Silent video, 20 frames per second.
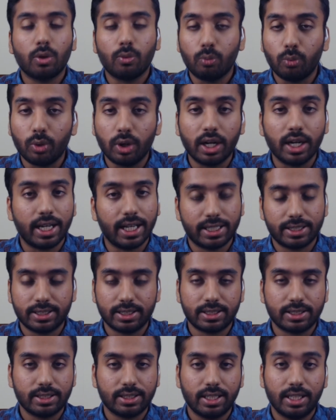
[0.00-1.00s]
world
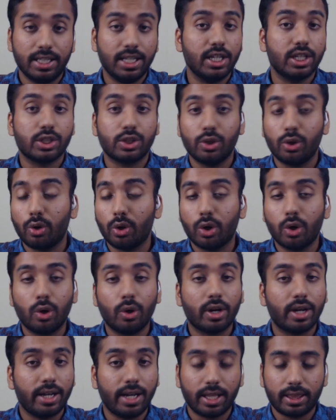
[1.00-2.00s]
exists. There is no
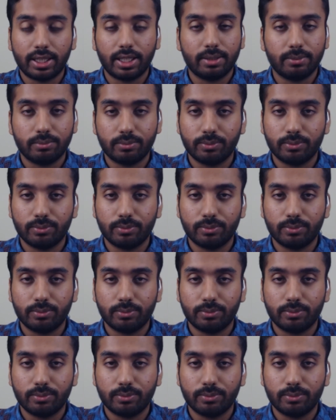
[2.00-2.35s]
God, nothing.